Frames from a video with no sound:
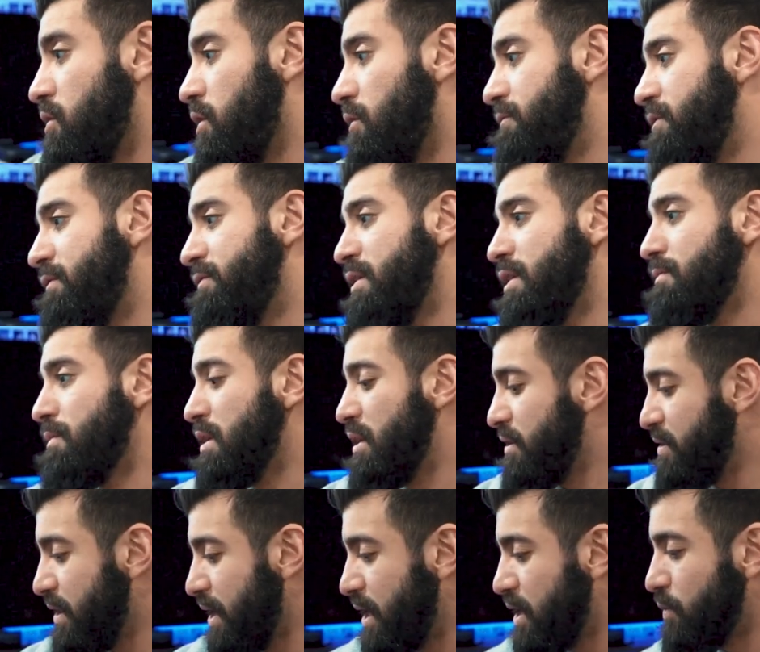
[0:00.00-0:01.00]
15
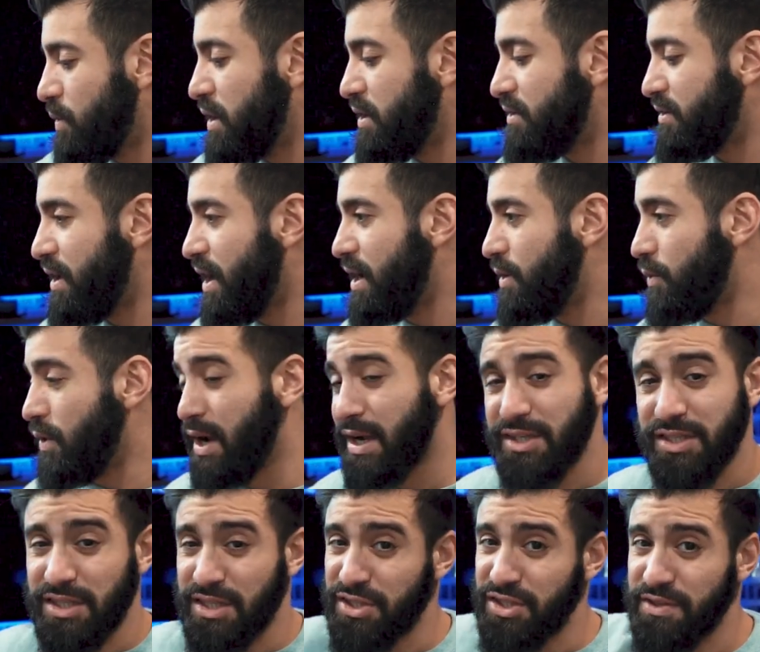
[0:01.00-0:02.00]
minutes later, we decided we're
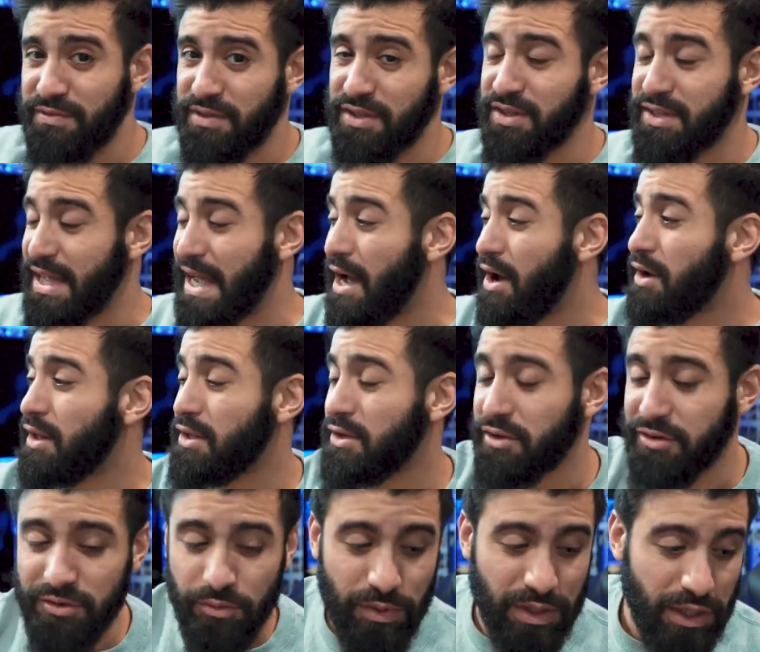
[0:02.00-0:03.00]
actually going to shift it down a
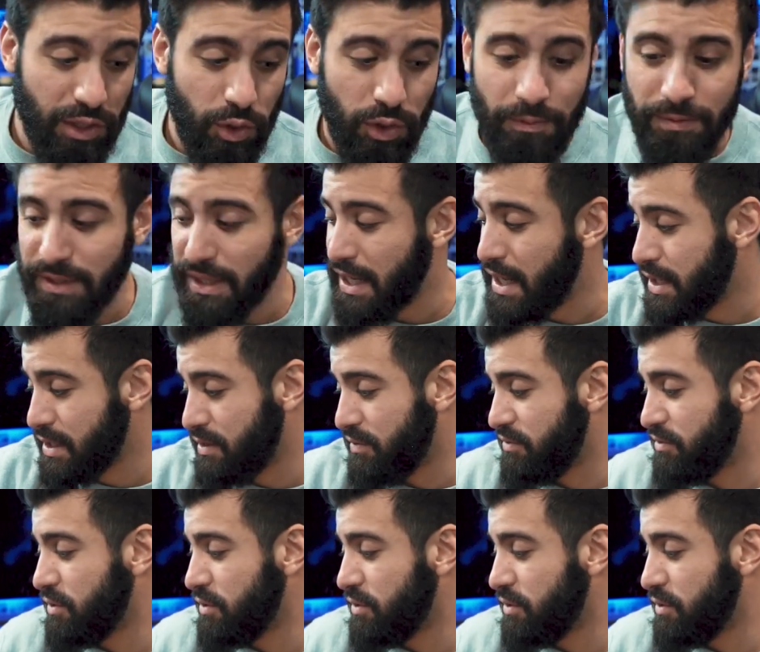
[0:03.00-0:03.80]
little so we can go up the octave.